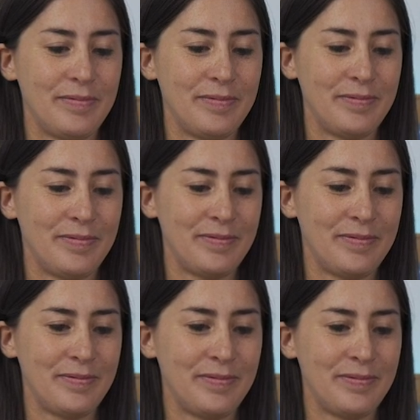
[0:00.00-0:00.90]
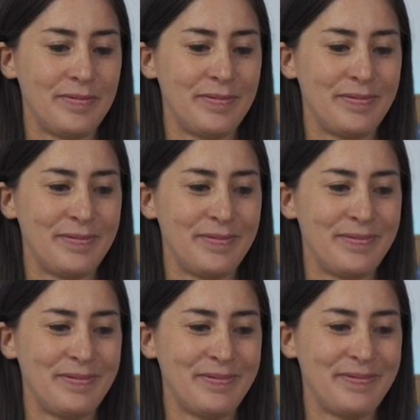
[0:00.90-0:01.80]

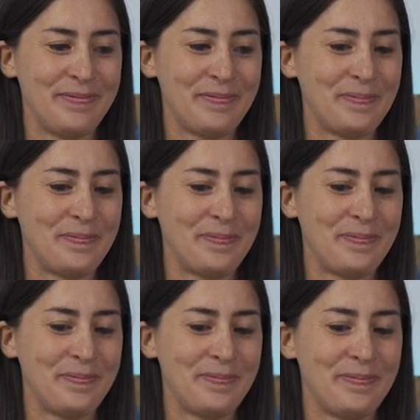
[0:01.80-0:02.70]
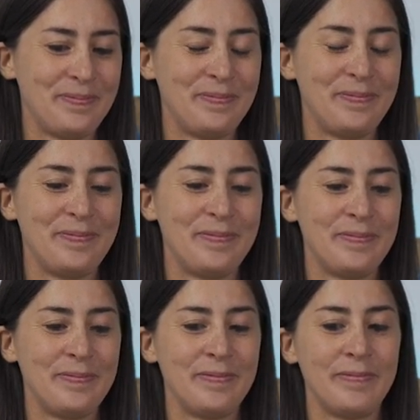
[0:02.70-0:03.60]

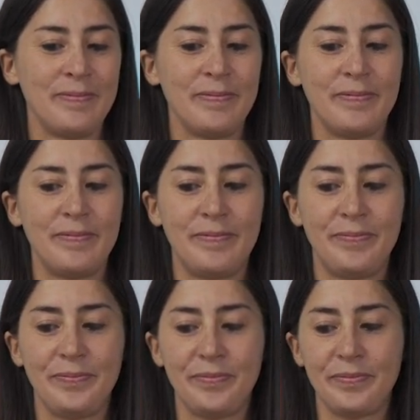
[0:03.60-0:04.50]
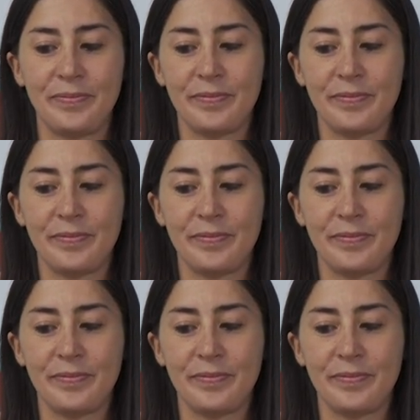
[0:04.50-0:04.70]
The person shown says nothing.